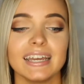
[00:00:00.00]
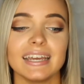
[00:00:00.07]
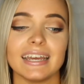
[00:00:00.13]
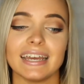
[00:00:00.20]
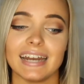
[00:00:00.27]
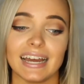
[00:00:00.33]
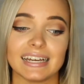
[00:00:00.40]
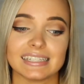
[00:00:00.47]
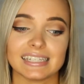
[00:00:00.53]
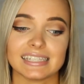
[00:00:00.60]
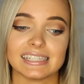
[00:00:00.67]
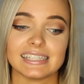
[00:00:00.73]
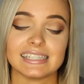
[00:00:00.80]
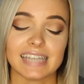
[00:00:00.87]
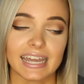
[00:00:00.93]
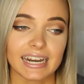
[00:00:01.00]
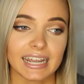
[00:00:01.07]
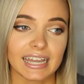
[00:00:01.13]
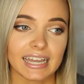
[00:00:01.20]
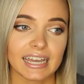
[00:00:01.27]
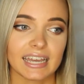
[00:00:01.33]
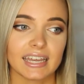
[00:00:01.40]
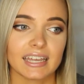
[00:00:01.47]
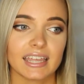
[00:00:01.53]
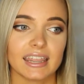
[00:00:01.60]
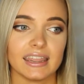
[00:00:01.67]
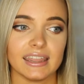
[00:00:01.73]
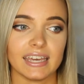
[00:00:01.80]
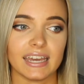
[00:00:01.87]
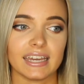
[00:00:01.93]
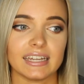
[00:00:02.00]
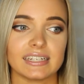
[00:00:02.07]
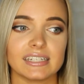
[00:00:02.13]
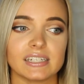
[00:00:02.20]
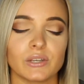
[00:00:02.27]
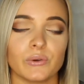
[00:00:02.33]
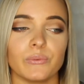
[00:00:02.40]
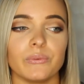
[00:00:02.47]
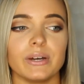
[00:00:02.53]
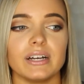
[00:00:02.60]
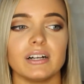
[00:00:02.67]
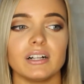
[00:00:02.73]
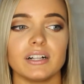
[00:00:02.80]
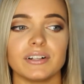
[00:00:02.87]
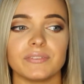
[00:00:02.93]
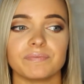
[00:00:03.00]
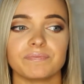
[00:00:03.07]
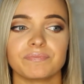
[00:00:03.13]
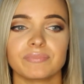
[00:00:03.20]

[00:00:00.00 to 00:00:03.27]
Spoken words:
It has a setting that will